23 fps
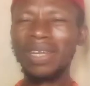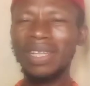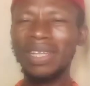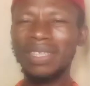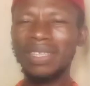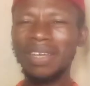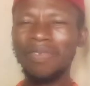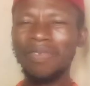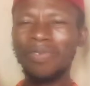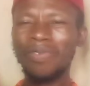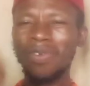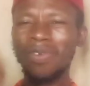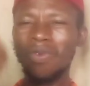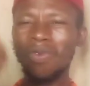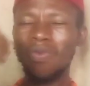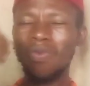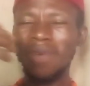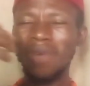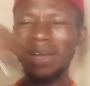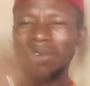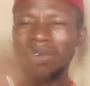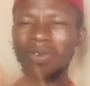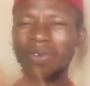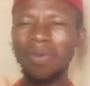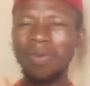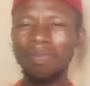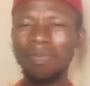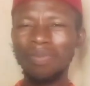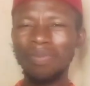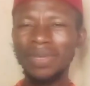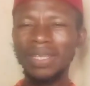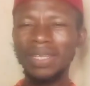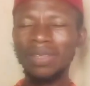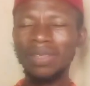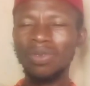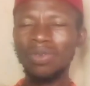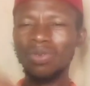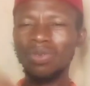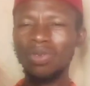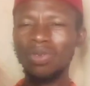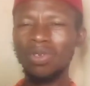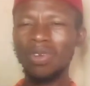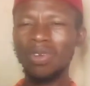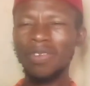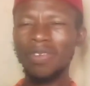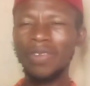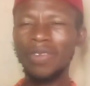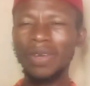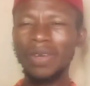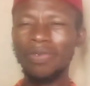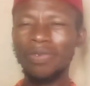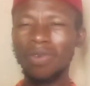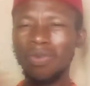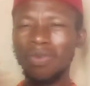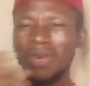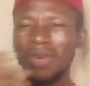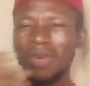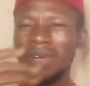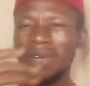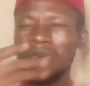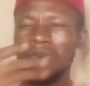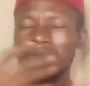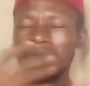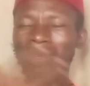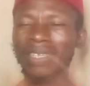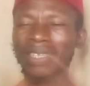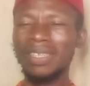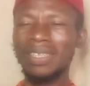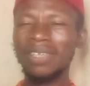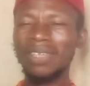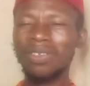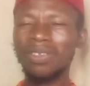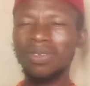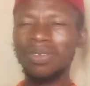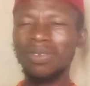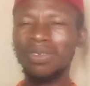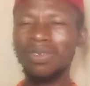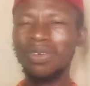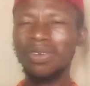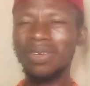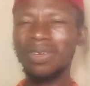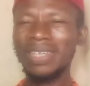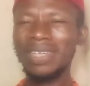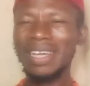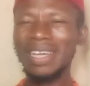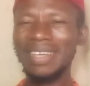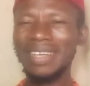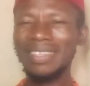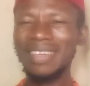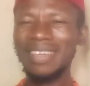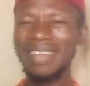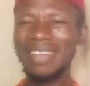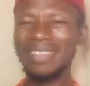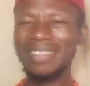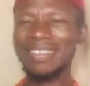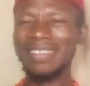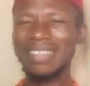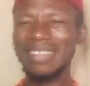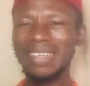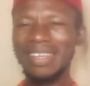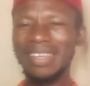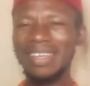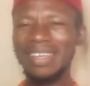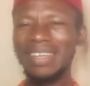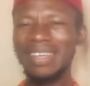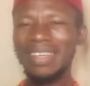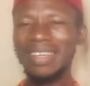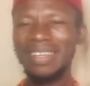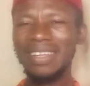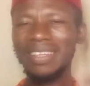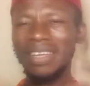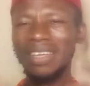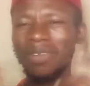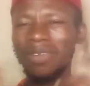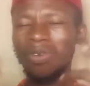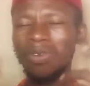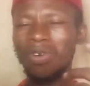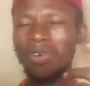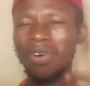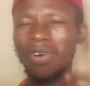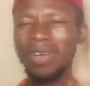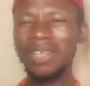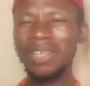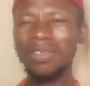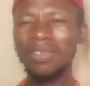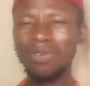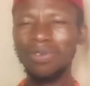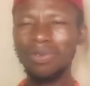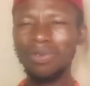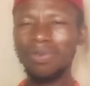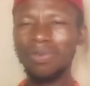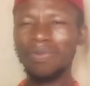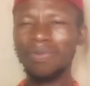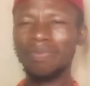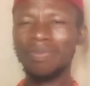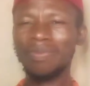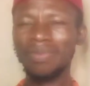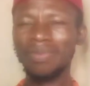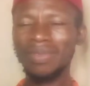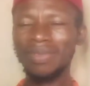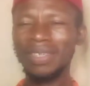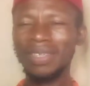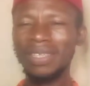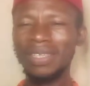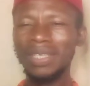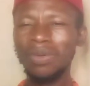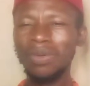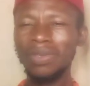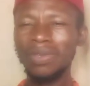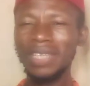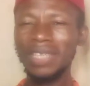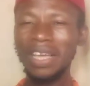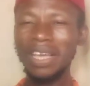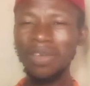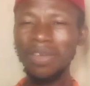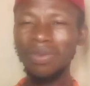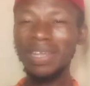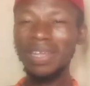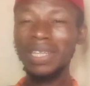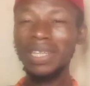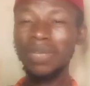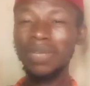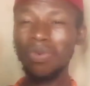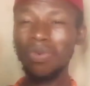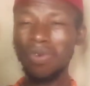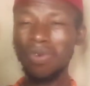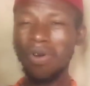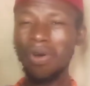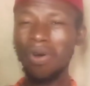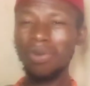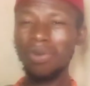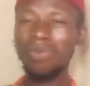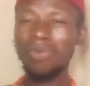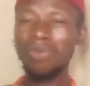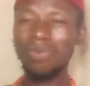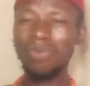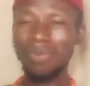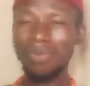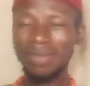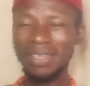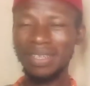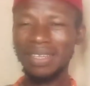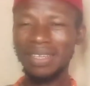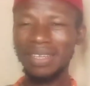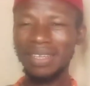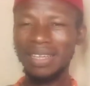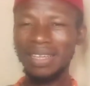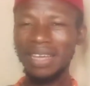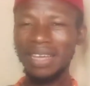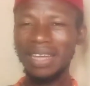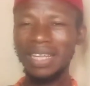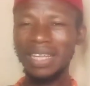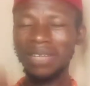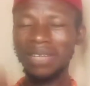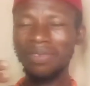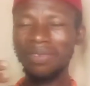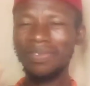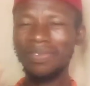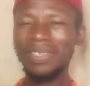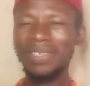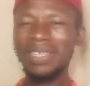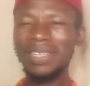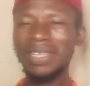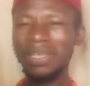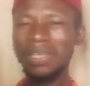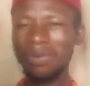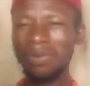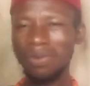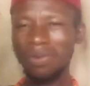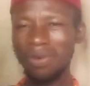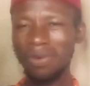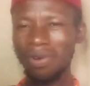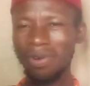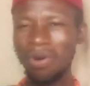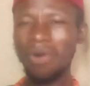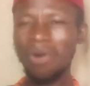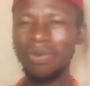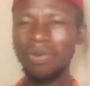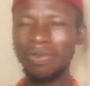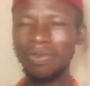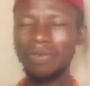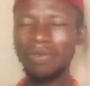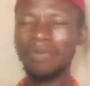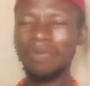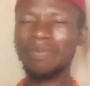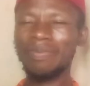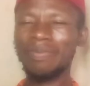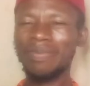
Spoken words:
letter from one company to the other, from one organization to the other, yet they are not calling you. They will tell you that they will call you. At the end of the day, they will not call you.